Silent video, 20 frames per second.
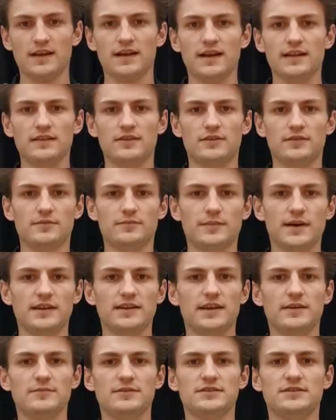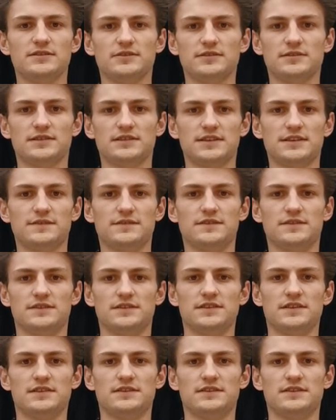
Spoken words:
Hello, my name is Luke Stevens,